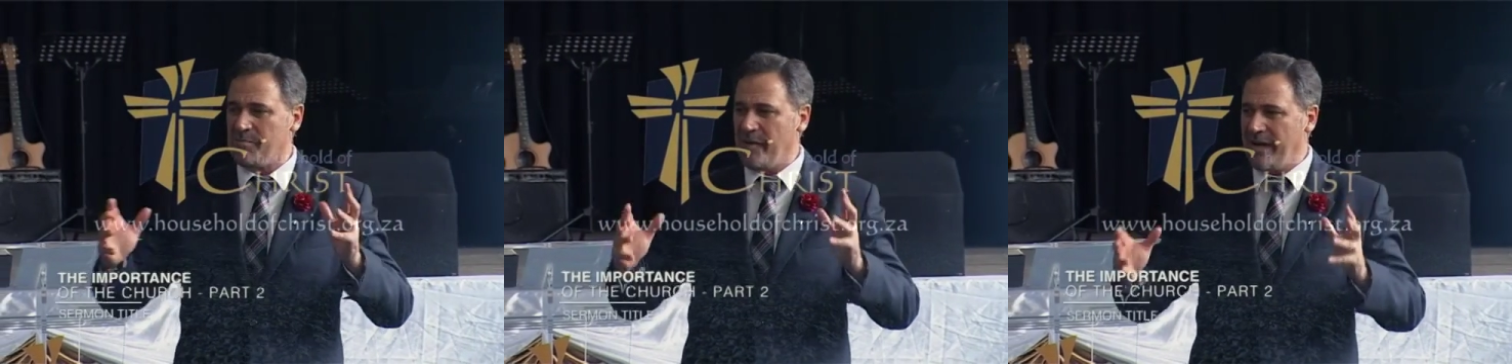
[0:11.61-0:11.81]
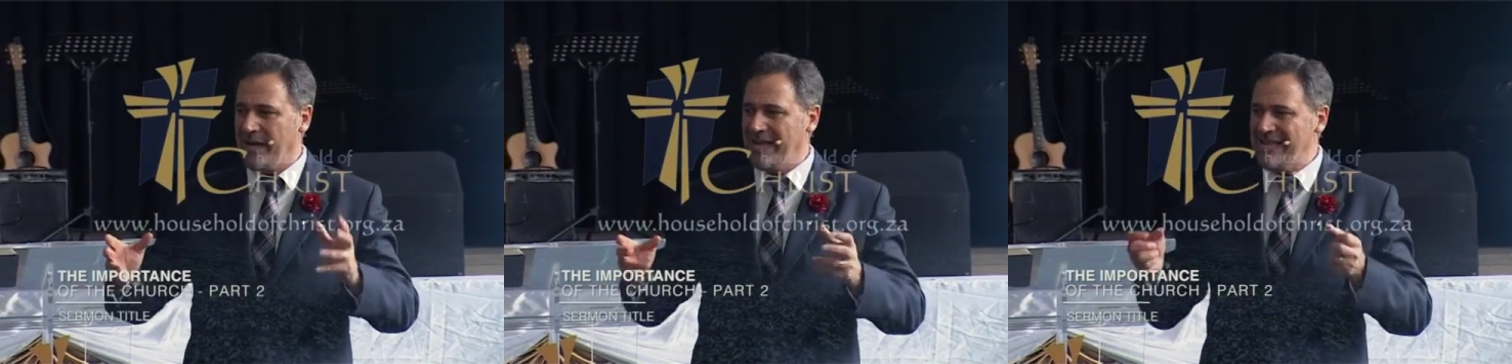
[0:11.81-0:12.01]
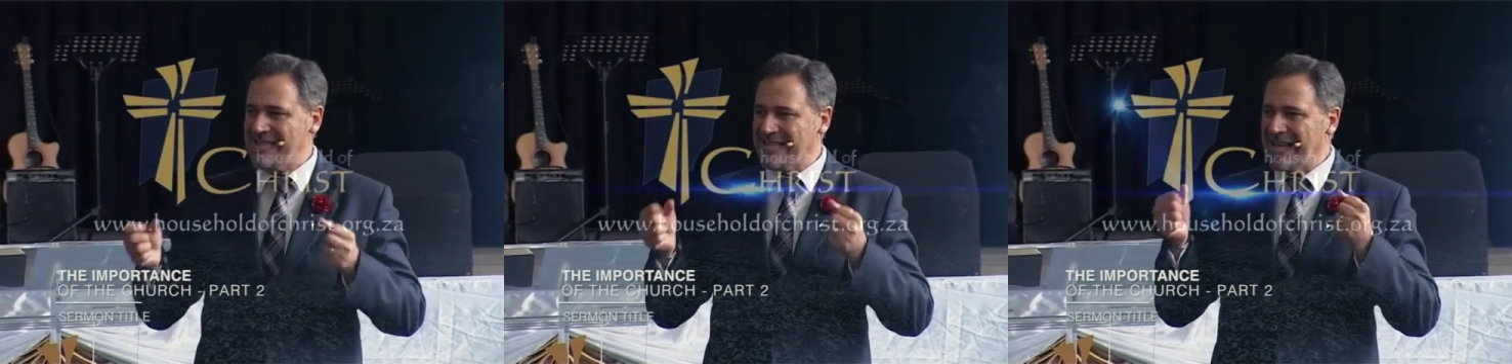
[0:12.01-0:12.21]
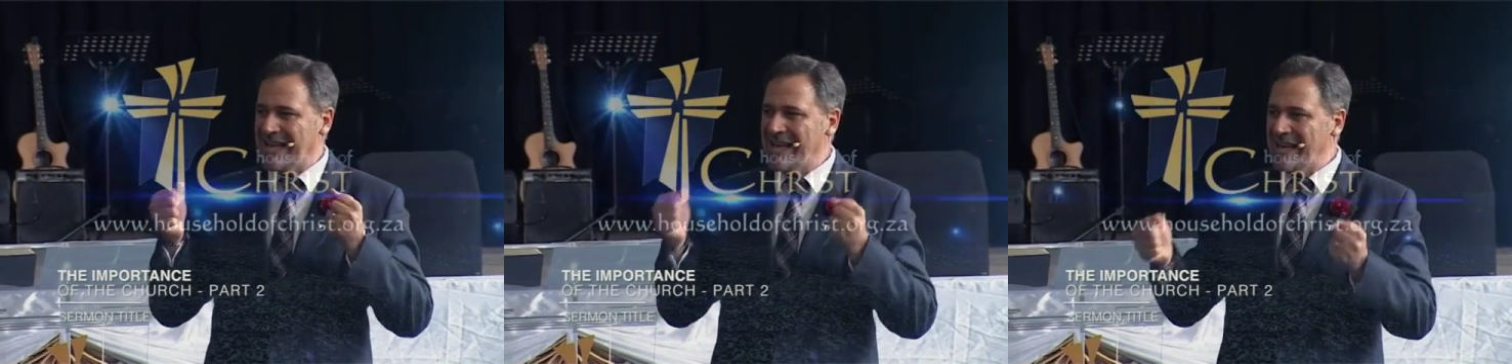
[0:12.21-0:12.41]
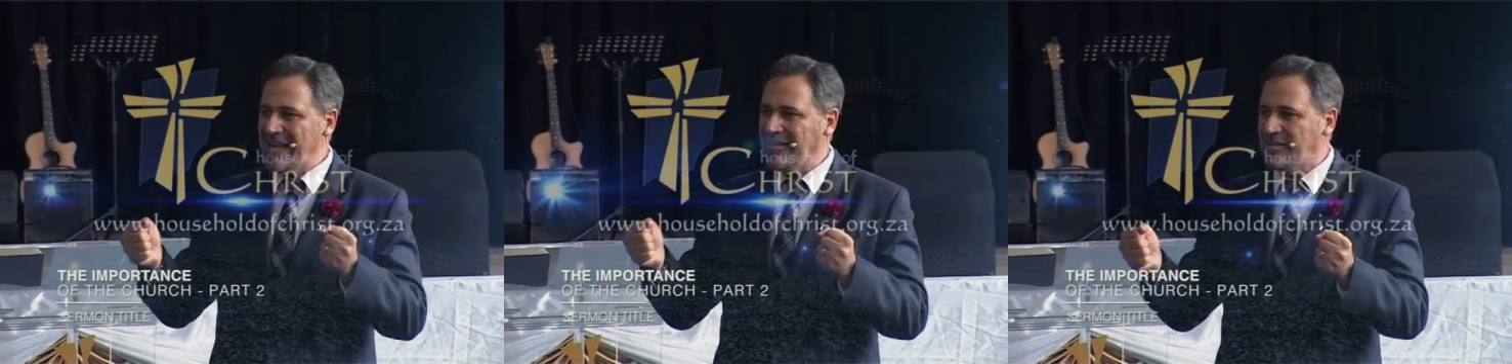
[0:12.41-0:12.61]
made is
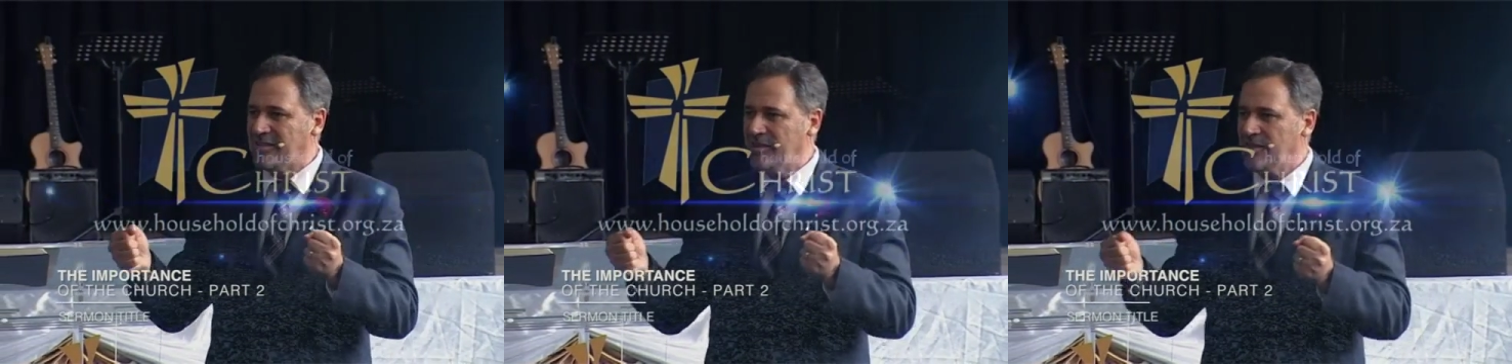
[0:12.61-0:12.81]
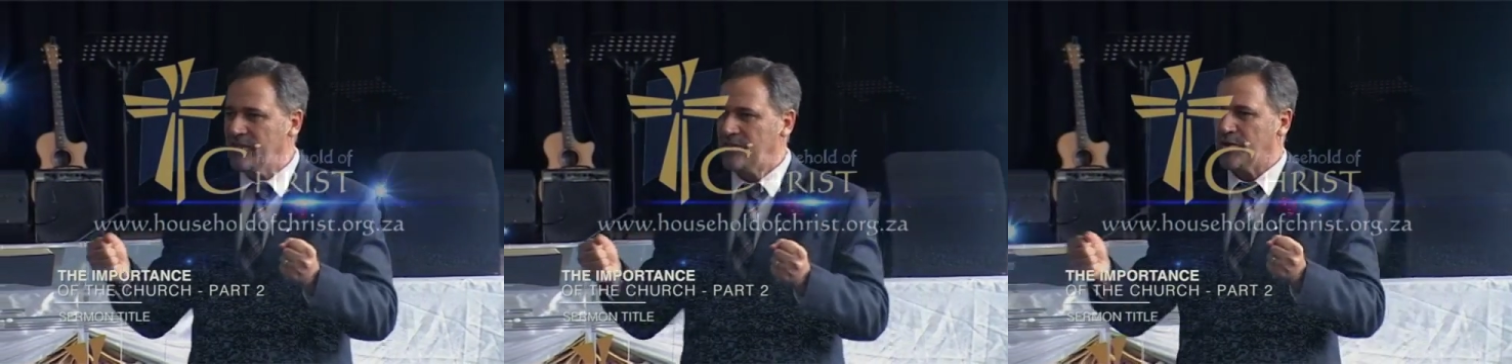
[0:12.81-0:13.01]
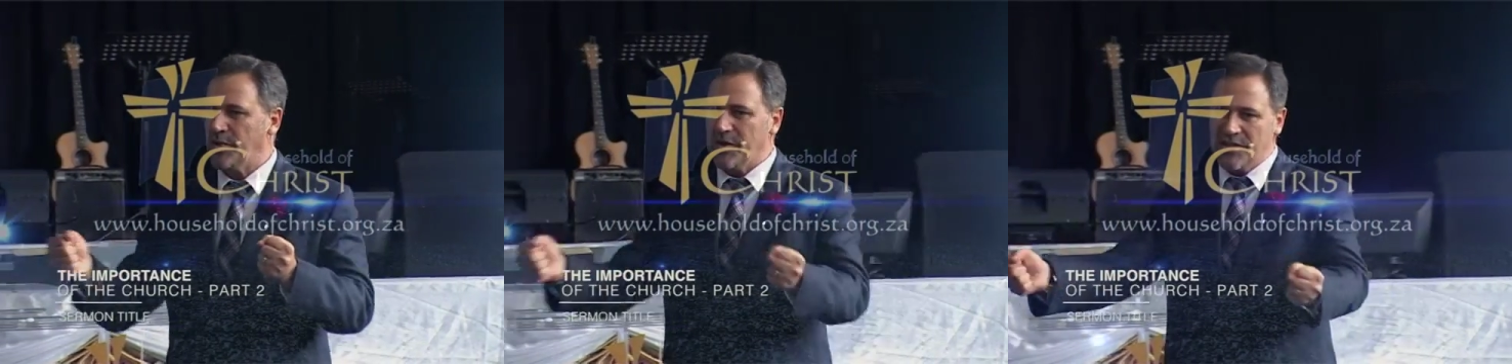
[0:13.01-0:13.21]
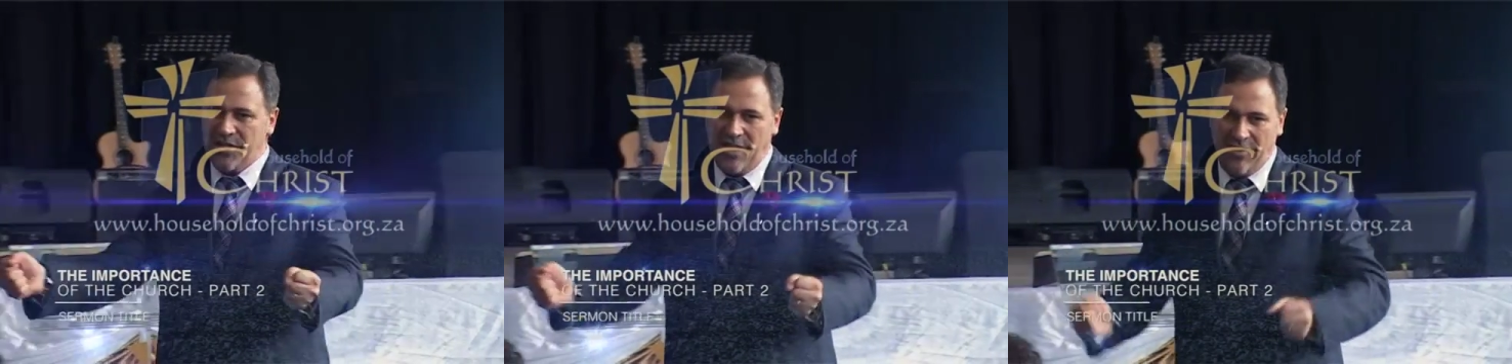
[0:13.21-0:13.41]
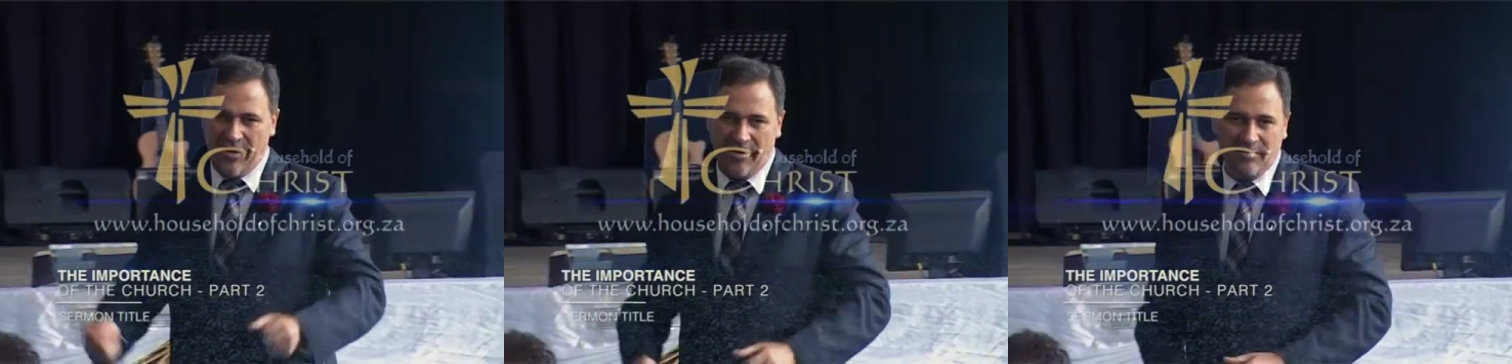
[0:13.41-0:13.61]
linked to each
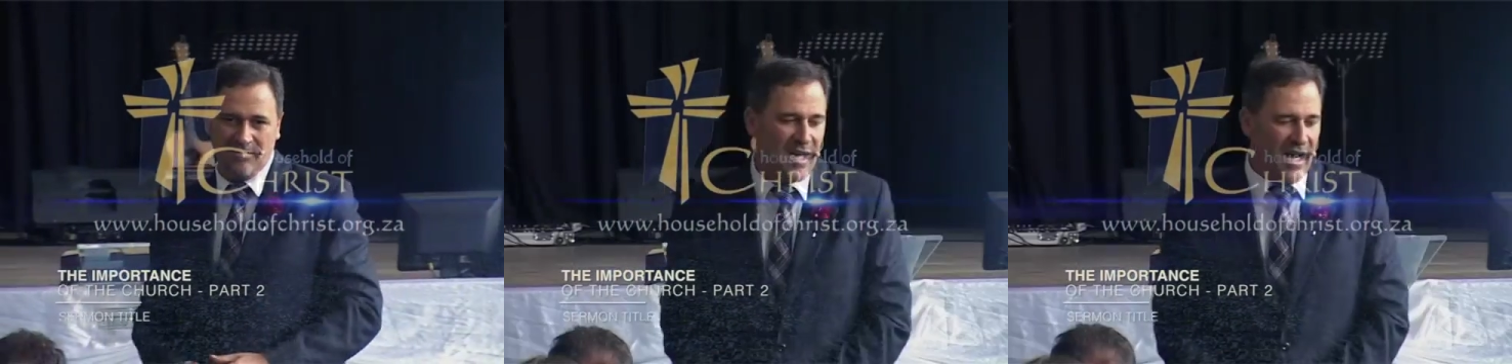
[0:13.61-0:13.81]
other.